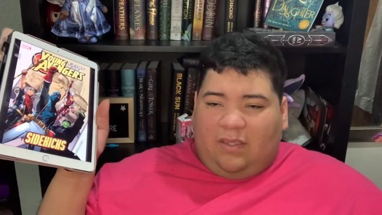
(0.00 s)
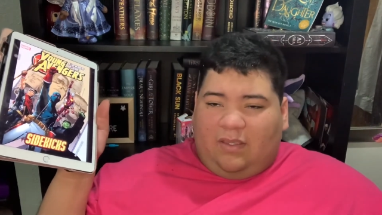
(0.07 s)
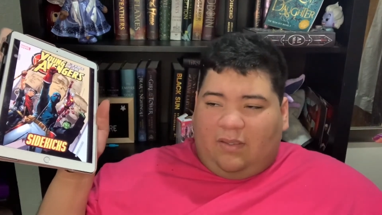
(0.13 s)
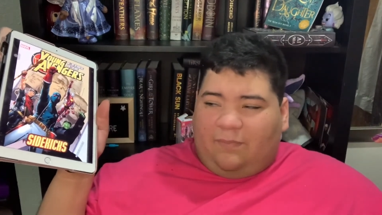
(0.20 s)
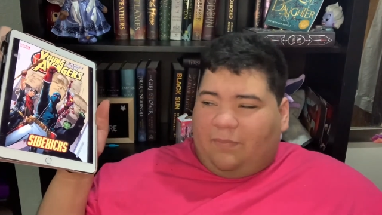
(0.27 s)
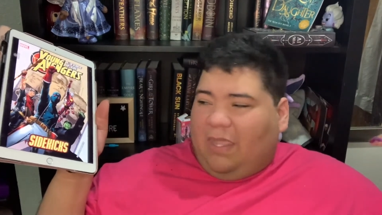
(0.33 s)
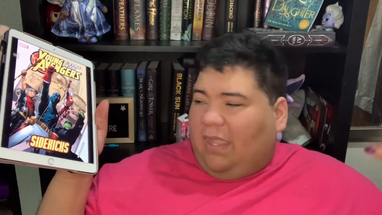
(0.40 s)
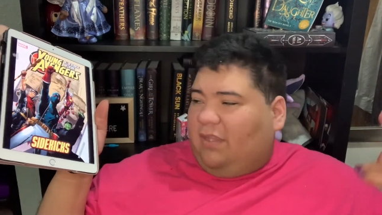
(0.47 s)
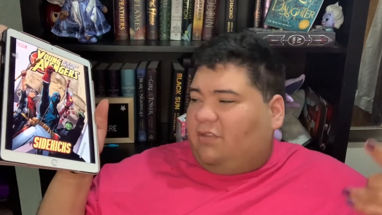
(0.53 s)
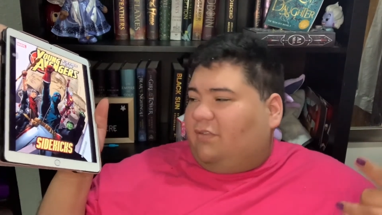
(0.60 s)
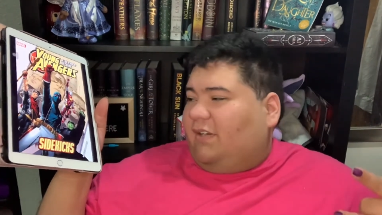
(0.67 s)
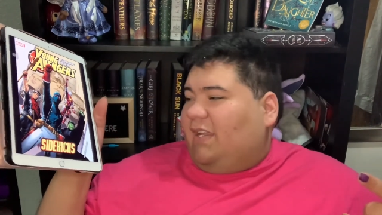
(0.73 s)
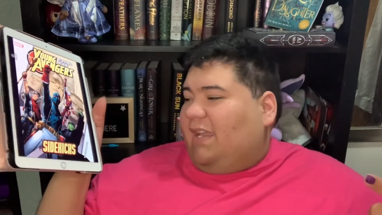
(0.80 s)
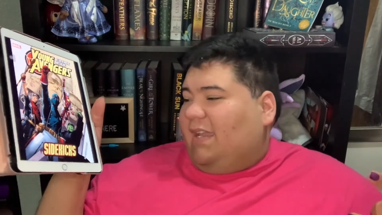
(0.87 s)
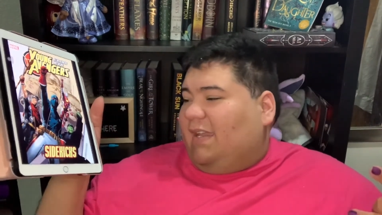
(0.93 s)

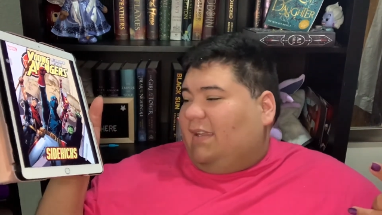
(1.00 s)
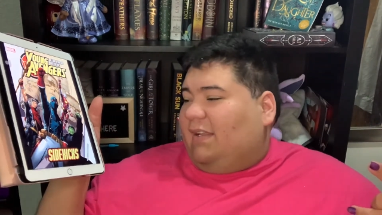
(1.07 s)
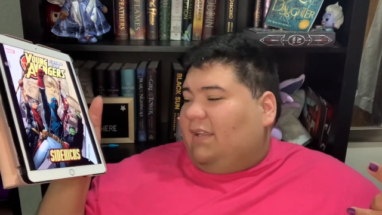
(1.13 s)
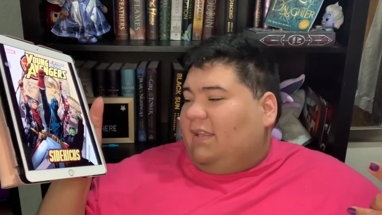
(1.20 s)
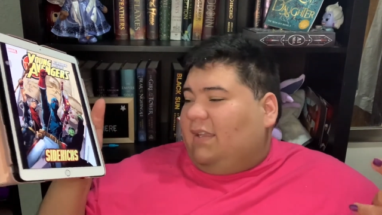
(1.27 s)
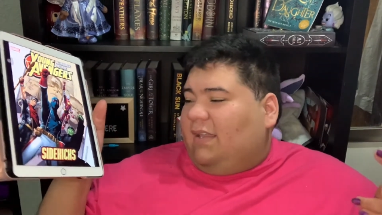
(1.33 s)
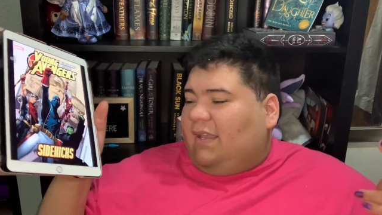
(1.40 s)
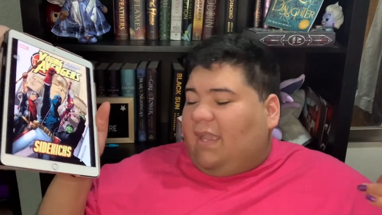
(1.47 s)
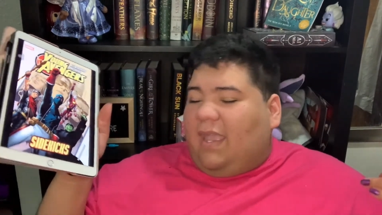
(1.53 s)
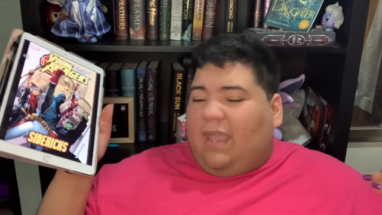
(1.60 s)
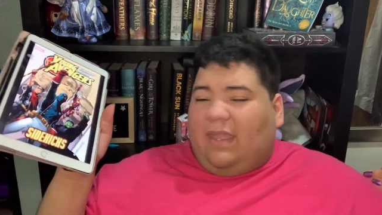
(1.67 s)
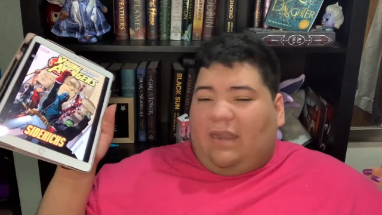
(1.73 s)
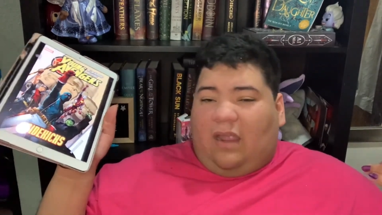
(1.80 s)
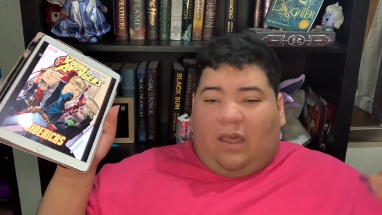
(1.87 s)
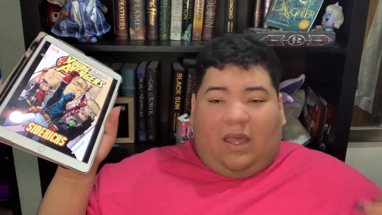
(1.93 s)
Patriot
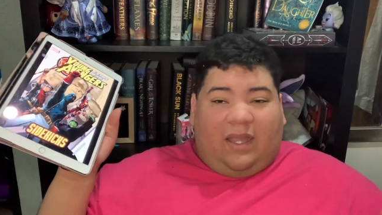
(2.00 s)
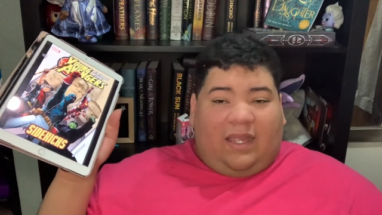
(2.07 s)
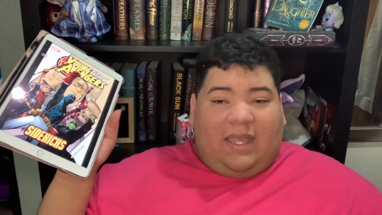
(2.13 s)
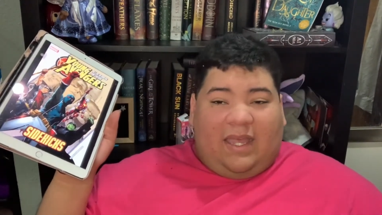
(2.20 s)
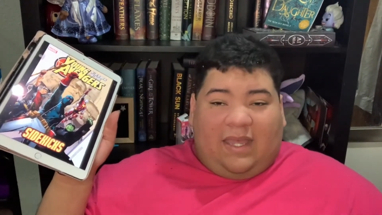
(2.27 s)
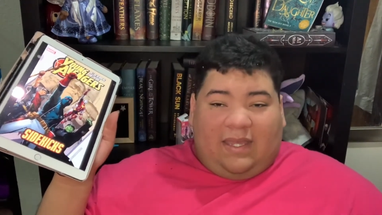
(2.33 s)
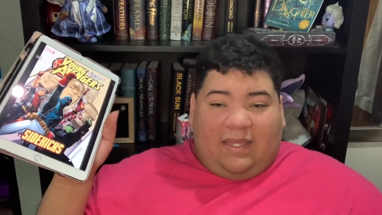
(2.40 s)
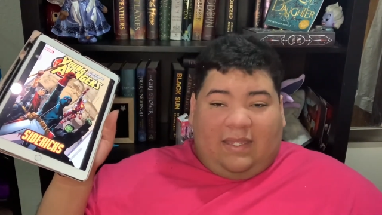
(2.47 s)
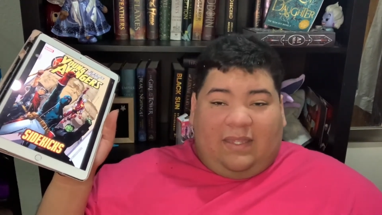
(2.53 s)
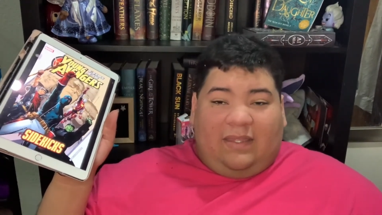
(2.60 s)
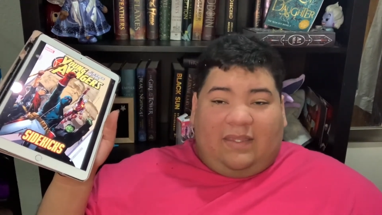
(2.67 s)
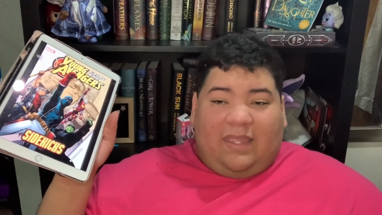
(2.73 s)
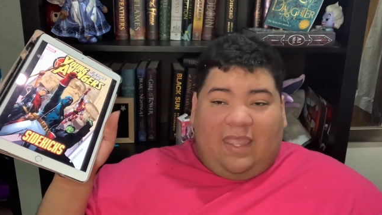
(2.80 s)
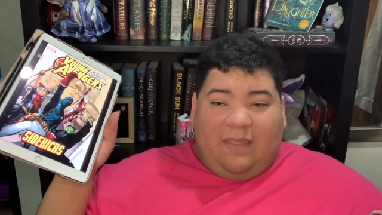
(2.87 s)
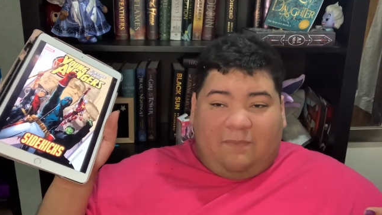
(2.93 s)
and Hawkeye,
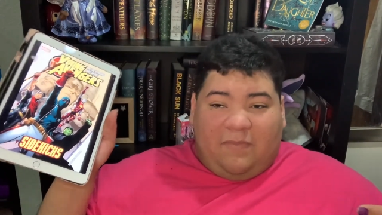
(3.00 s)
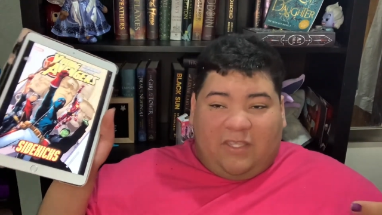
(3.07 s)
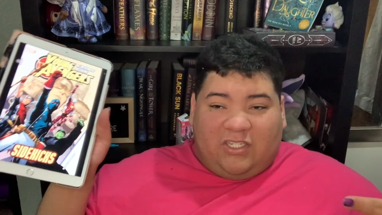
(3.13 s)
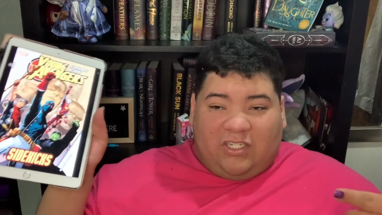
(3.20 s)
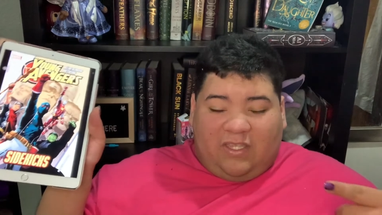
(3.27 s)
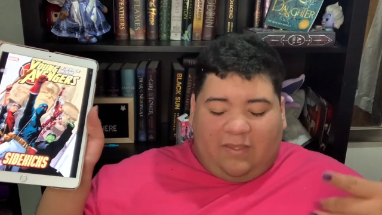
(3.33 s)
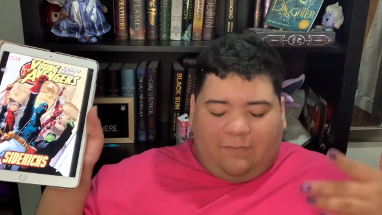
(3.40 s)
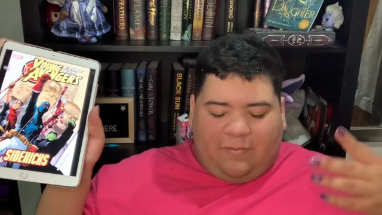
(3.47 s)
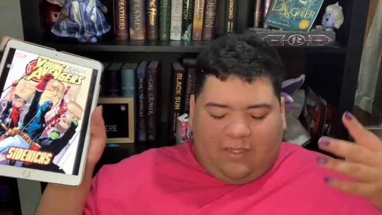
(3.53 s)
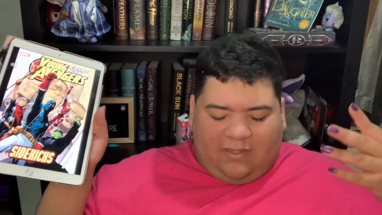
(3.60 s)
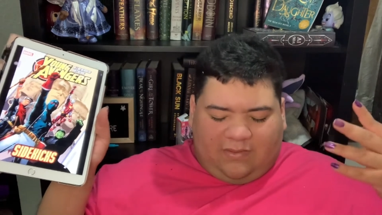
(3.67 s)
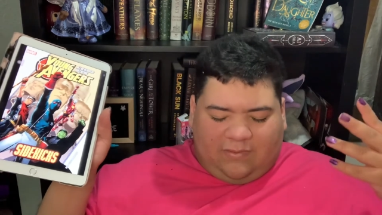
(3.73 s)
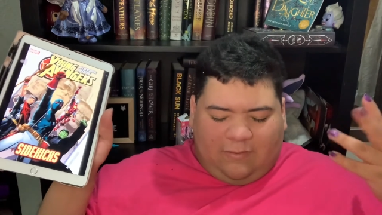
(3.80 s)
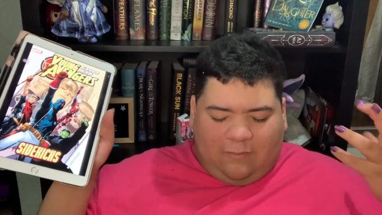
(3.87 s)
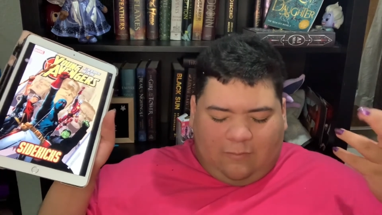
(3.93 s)
Kate Bishop.
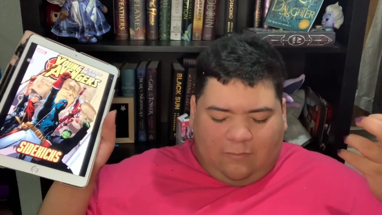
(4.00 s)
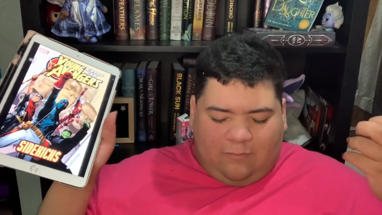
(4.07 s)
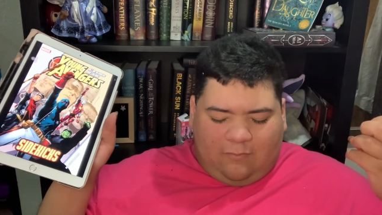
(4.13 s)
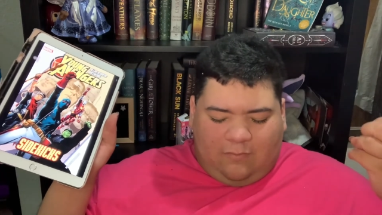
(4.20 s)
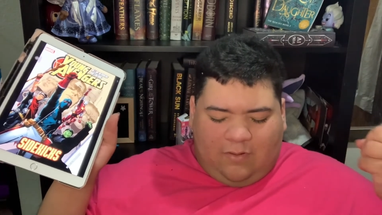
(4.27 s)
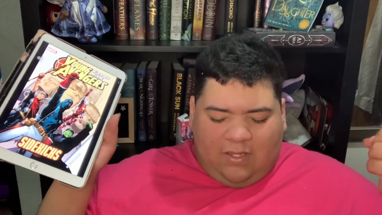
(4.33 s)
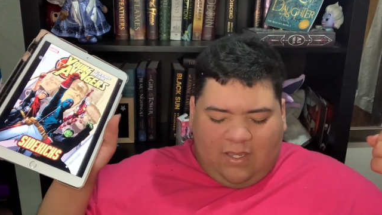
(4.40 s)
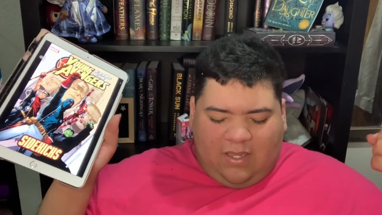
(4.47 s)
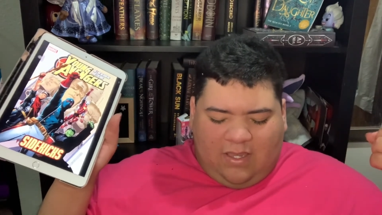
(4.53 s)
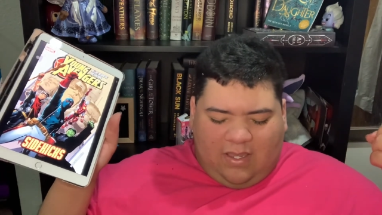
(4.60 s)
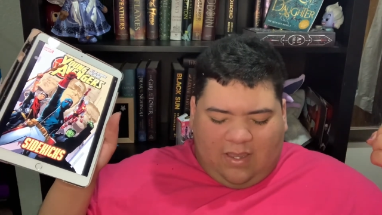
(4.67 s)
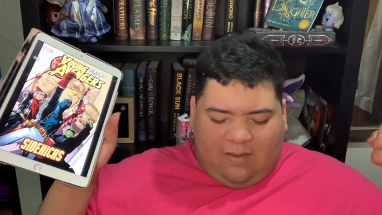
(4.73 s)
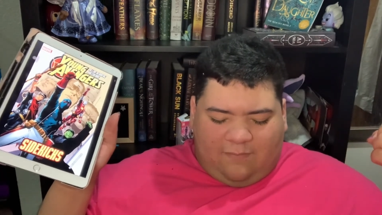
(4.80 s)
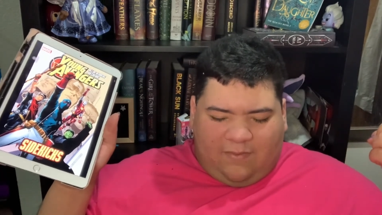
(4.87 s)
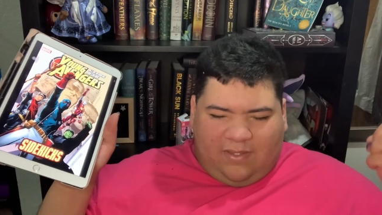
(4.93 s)
So
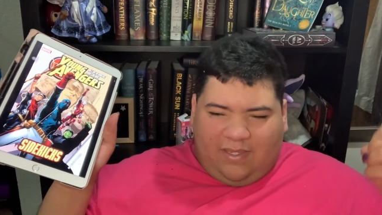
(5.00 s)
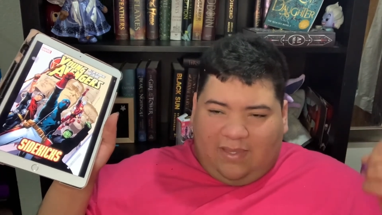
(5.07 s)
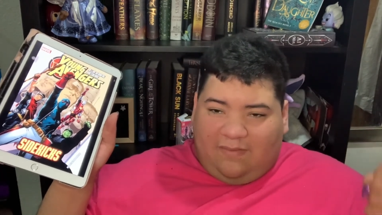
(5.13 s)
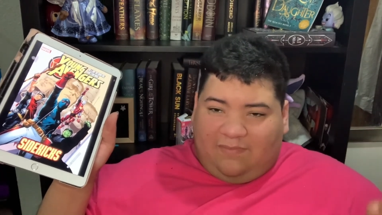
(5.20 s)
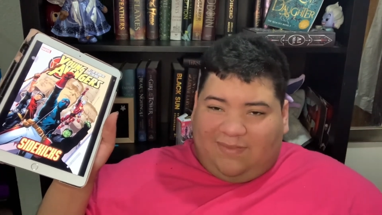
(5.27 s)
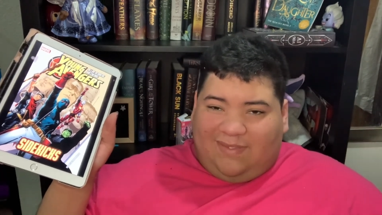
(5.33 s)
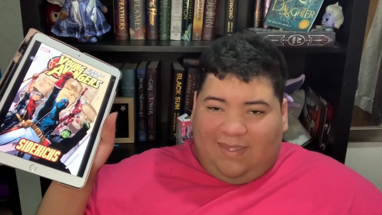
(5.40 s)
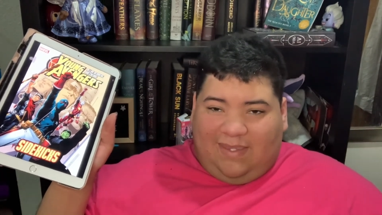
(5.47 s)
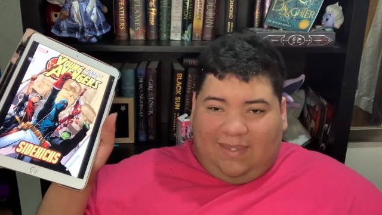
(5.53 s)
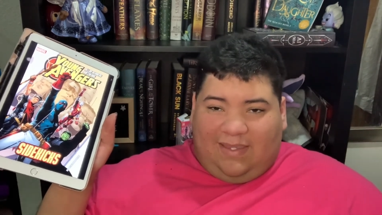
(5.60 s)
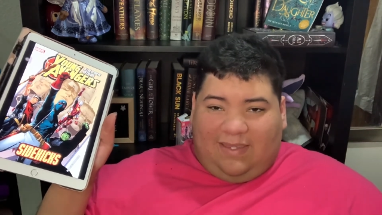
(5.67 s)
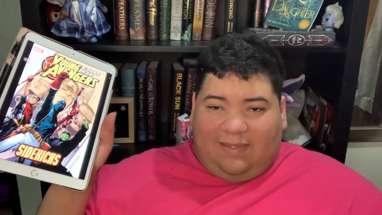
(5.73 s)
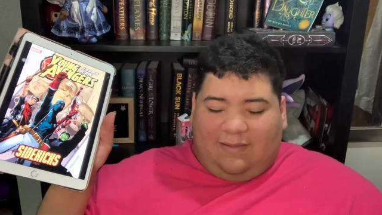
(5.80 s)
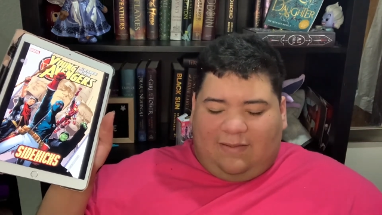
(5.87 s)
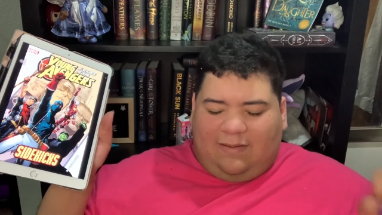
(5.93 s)
I really love seeing
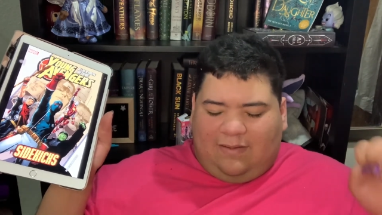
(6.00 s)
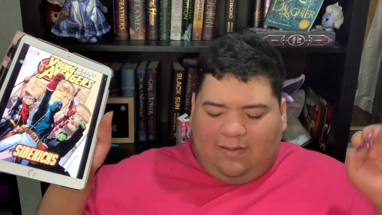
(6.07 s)
it.